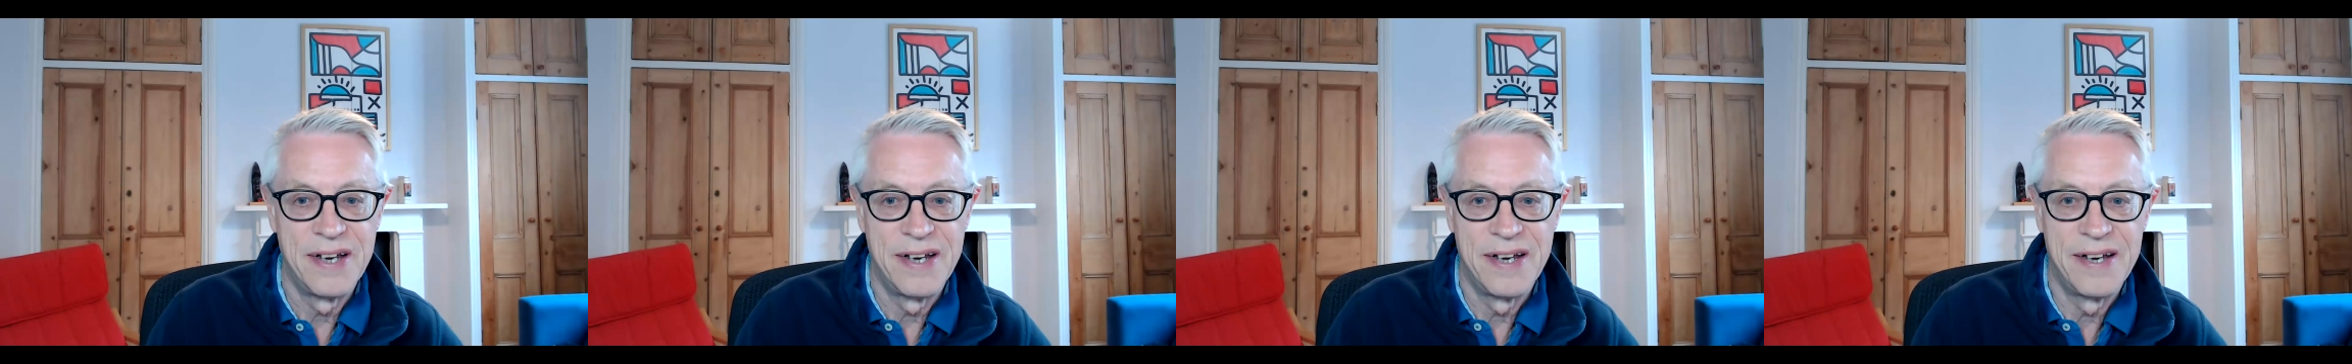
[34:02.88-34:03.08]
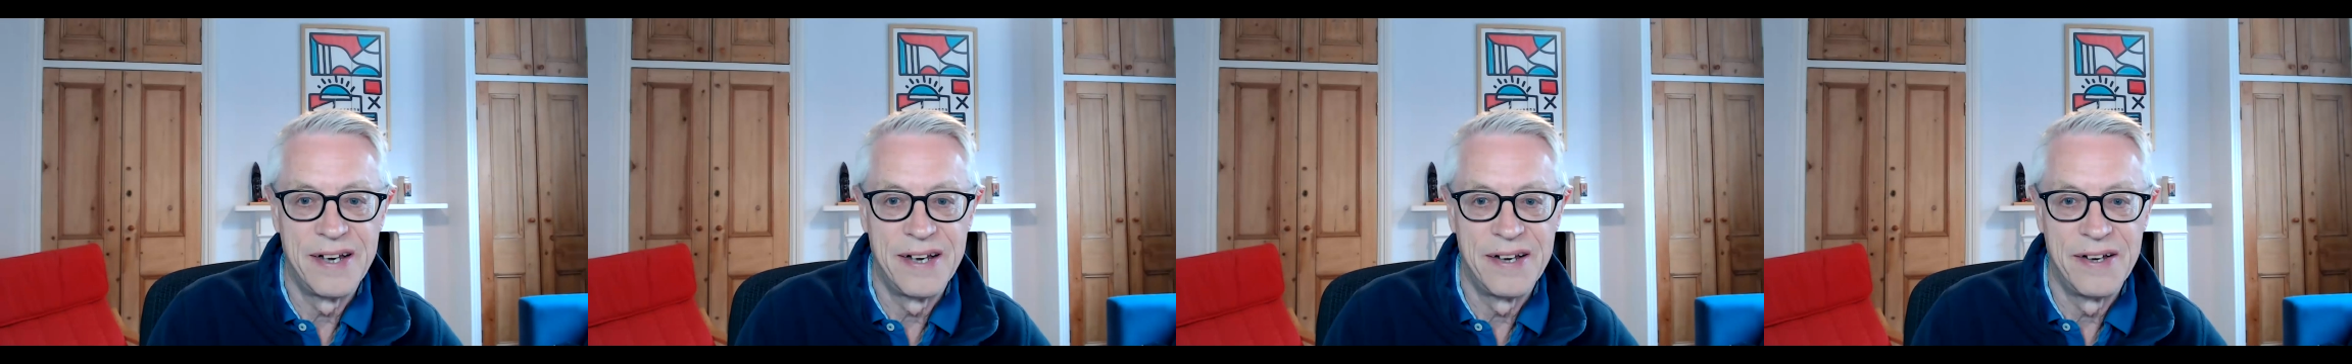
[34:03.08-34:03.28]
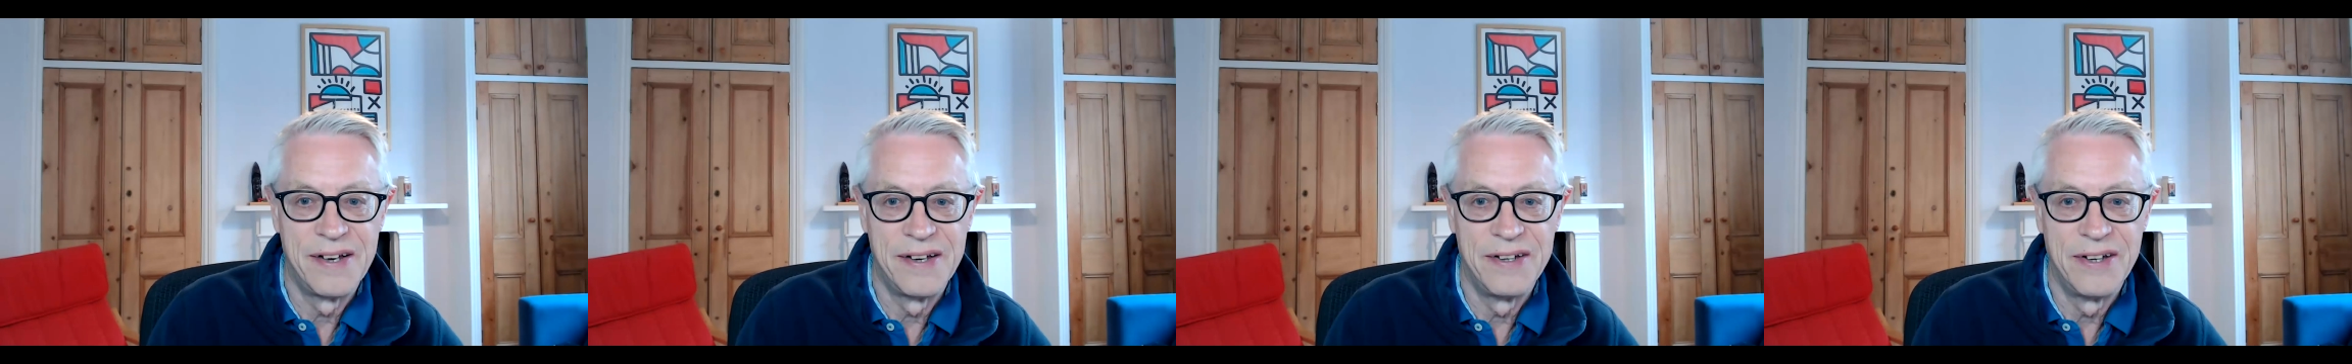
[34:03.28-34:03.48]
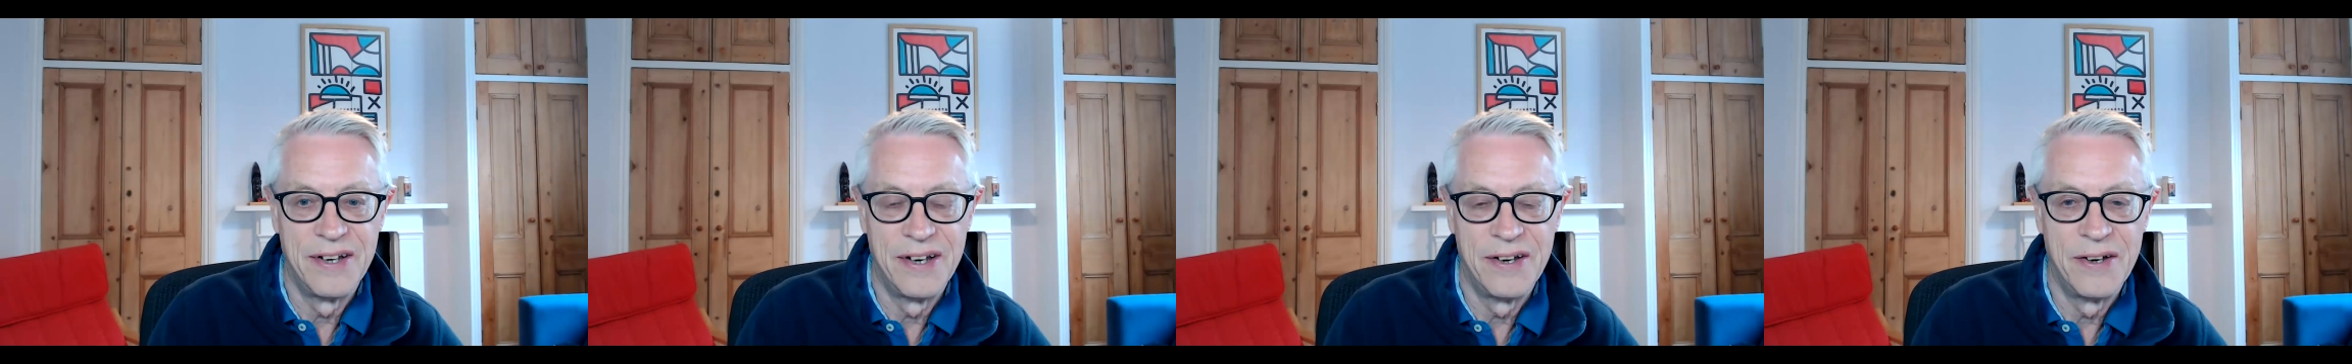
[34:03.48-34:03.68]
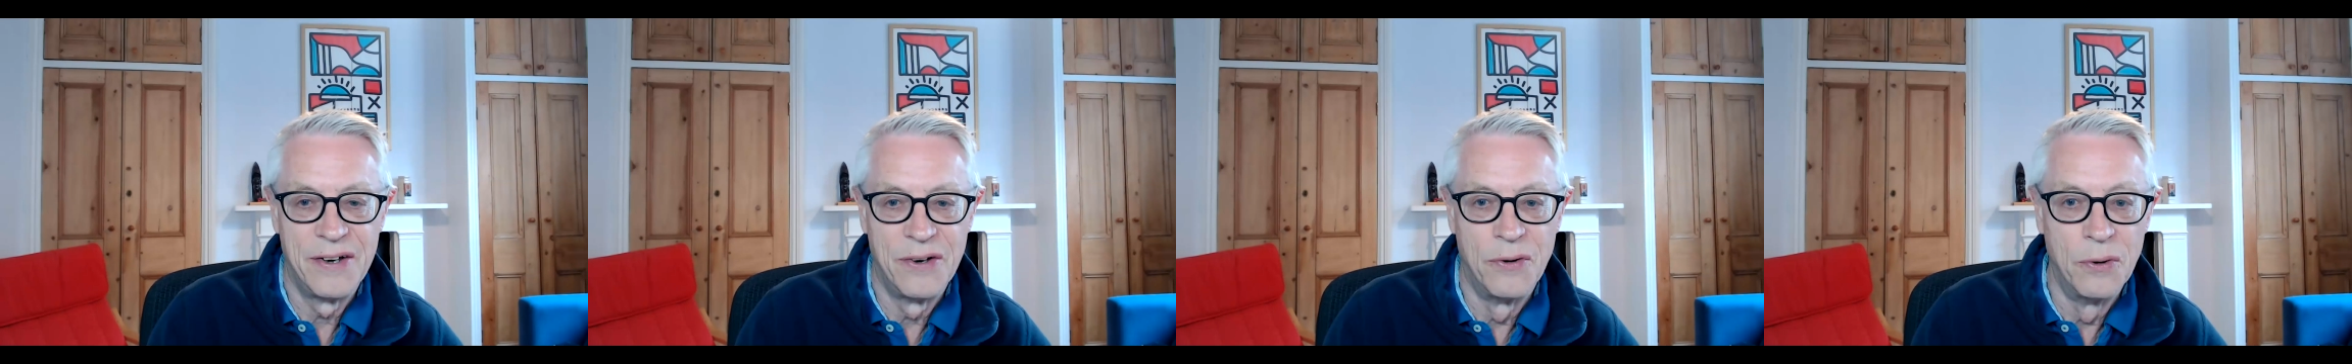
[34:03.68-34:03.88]

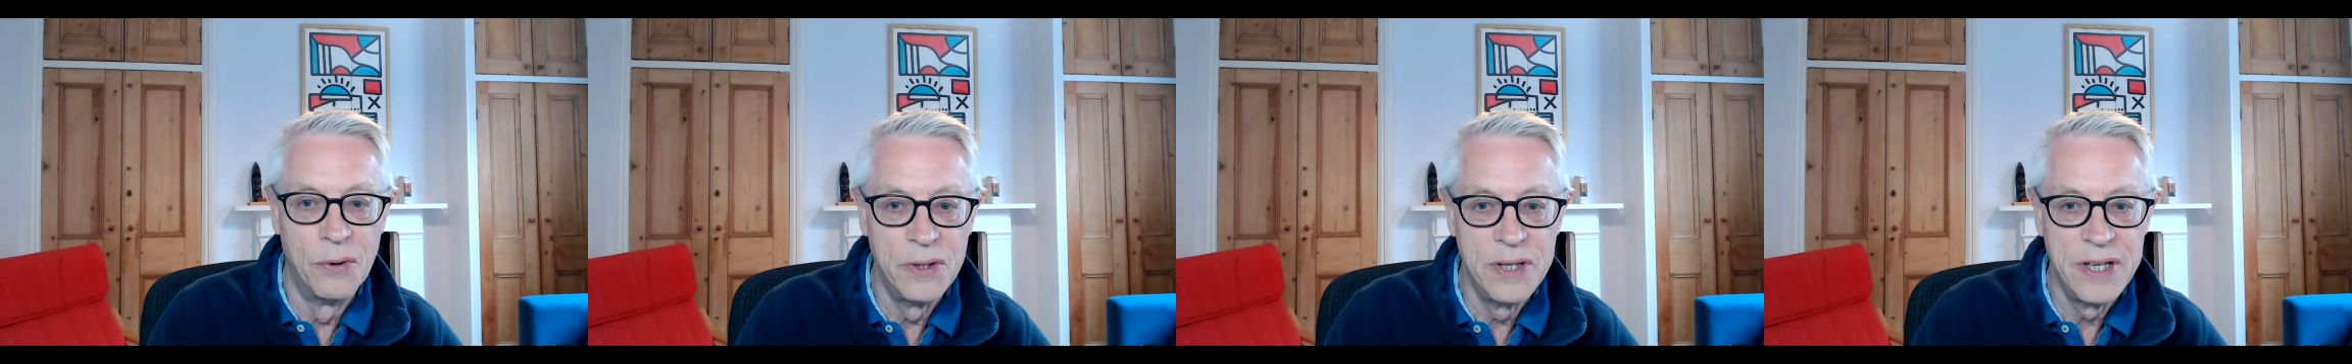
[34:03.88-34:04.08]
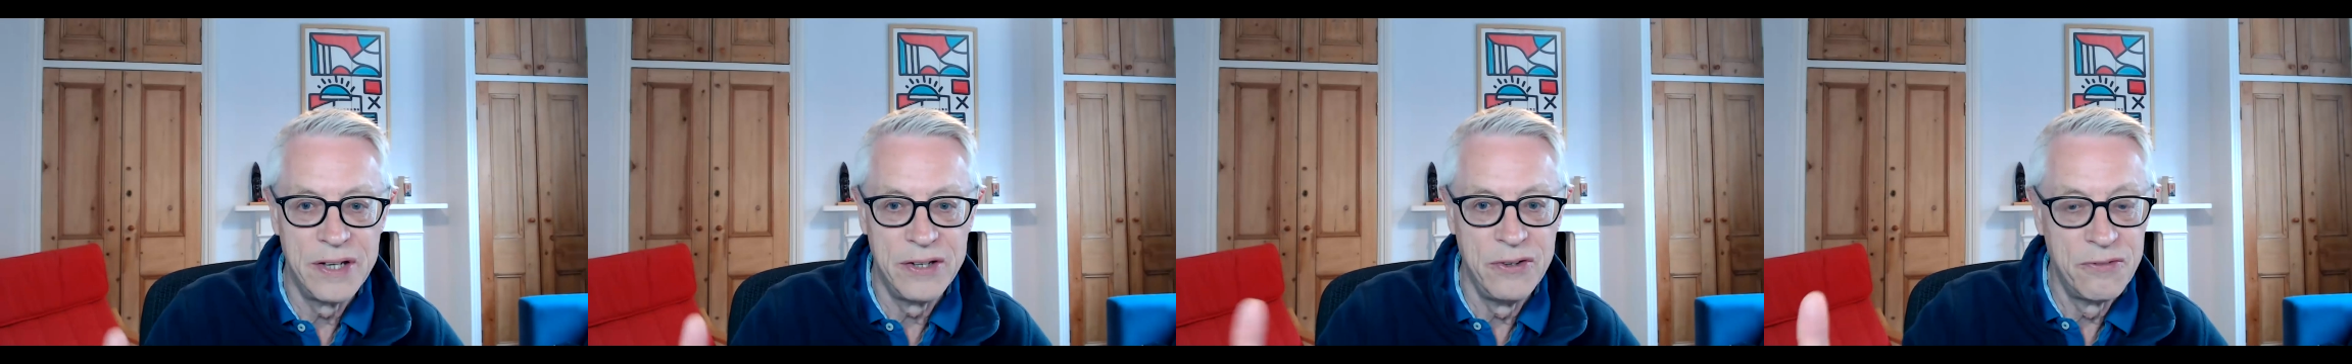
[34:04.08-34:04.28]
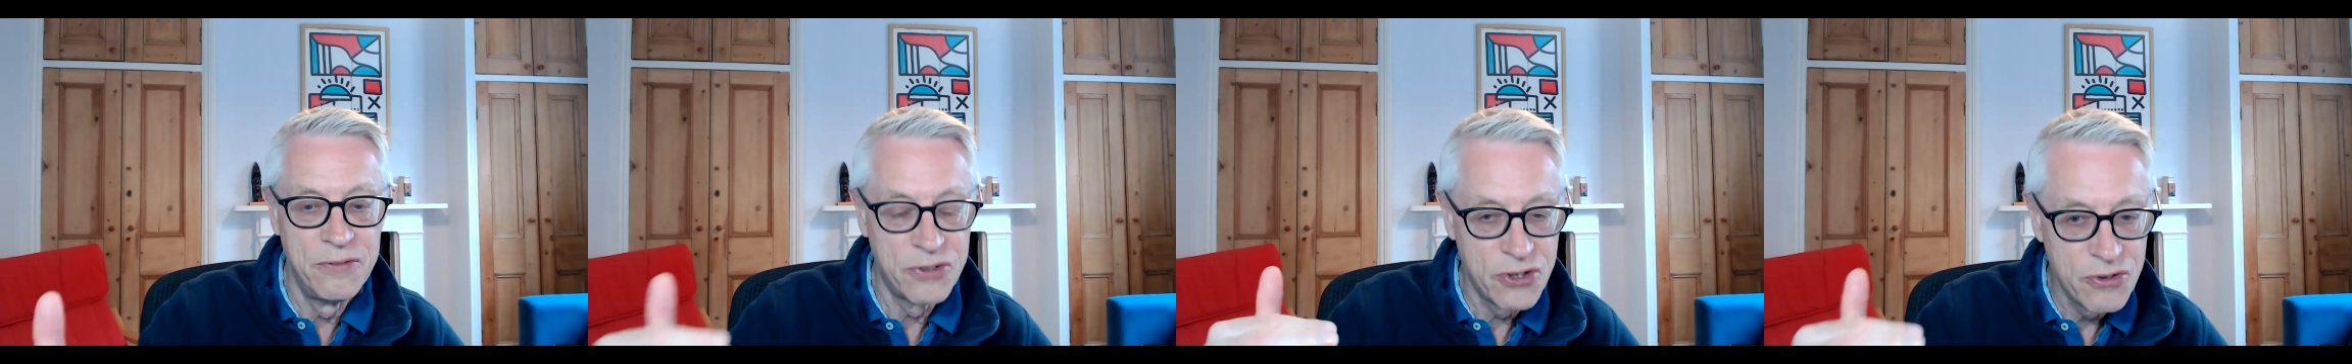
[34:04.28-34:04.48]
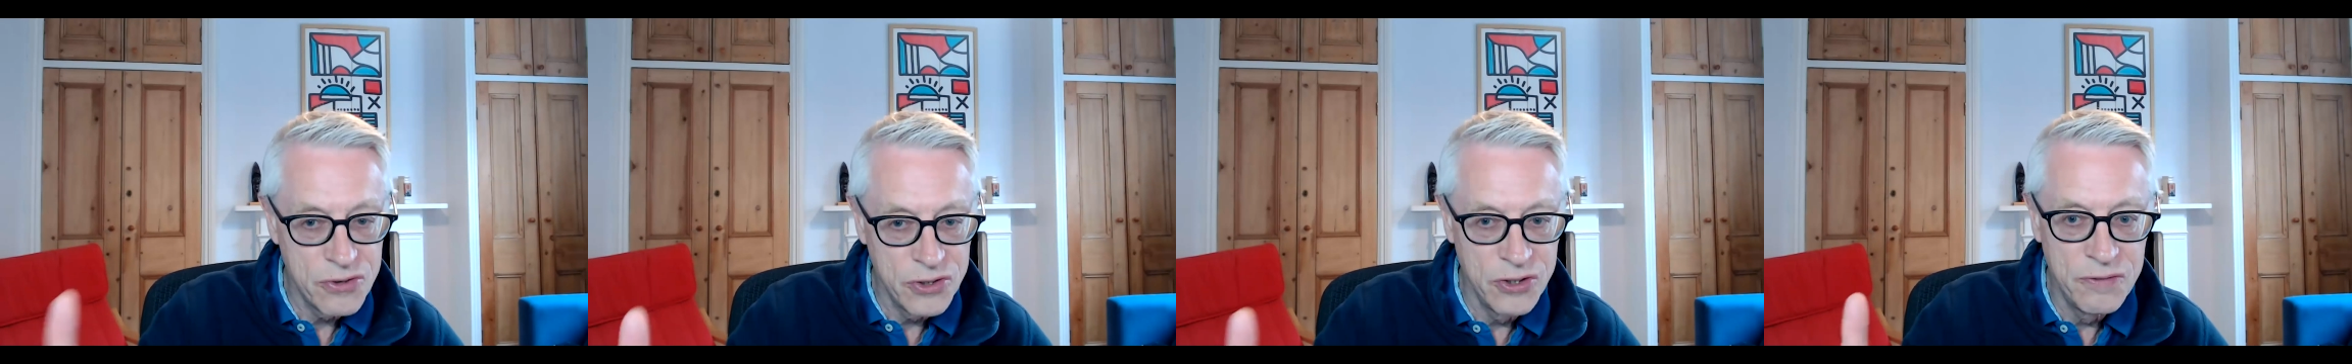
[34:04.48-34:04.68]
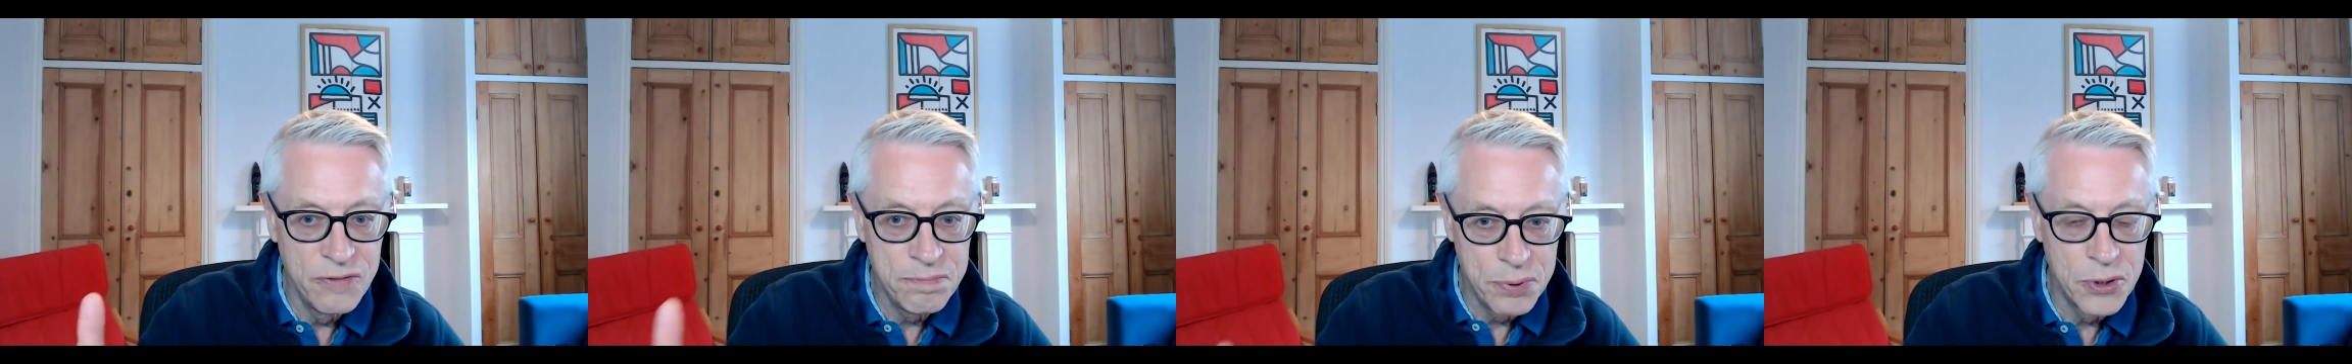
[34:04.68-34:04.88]
all that
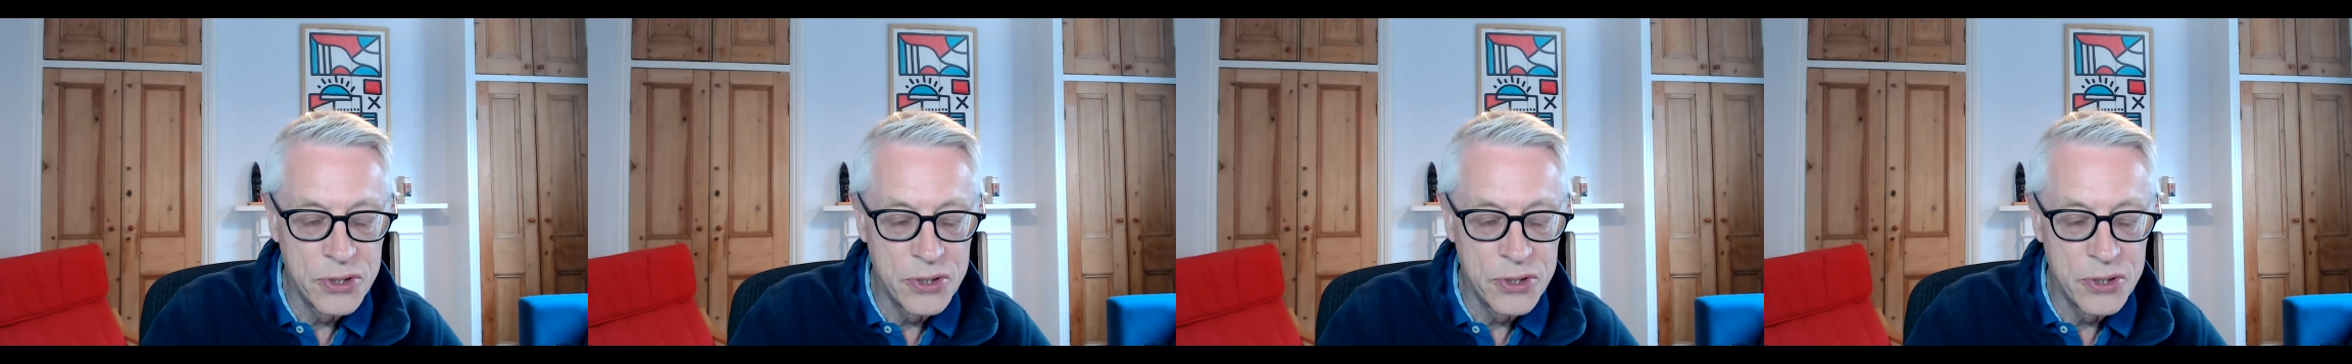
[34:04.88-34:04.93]
you've